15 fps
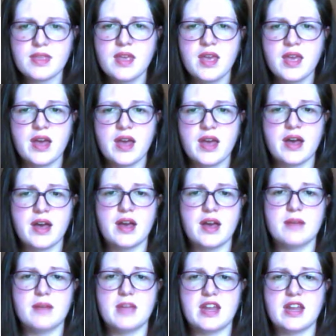
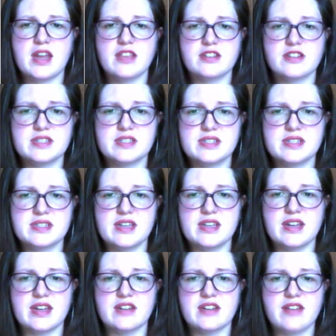And I look to see, and it'll
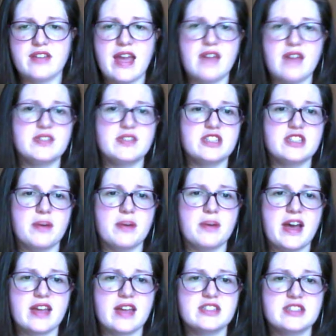have the DOI.
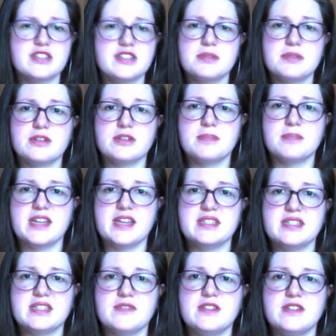It's also a good place if you
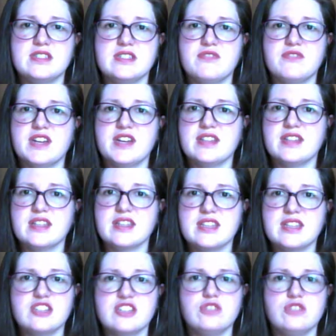need to find like the
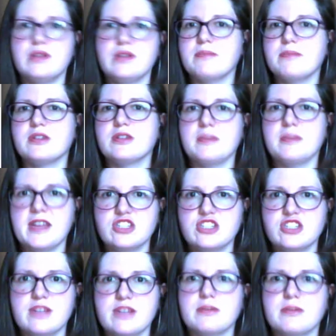issue number, the page
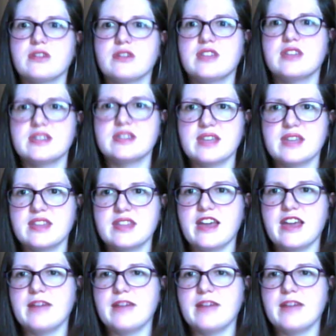number, things like that.